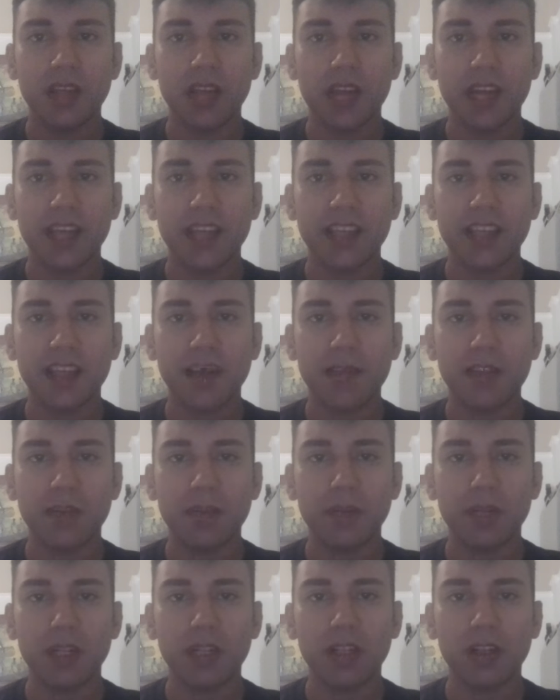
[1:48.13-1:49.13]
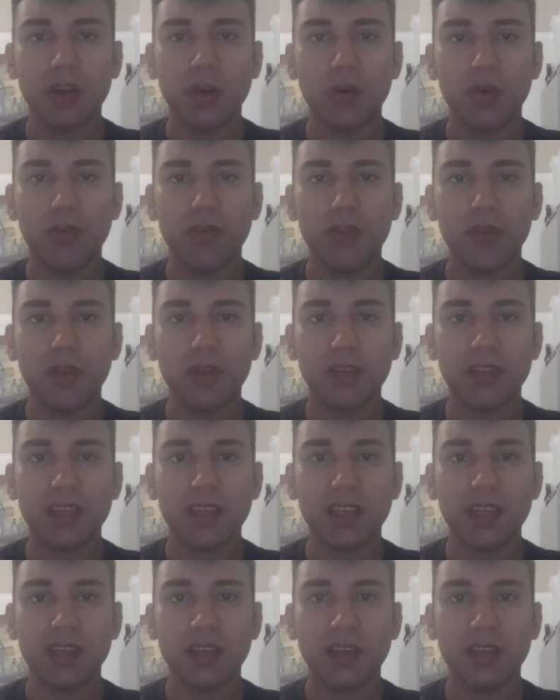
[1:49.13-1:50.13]
unacceptable, or
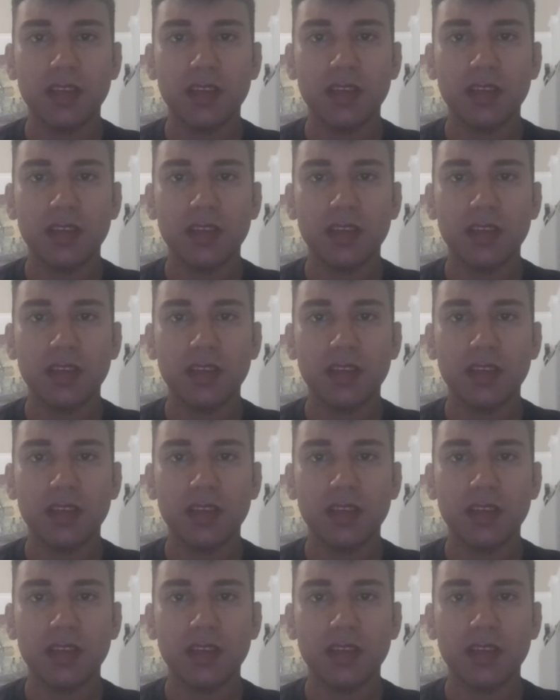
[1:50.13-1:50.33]
faulty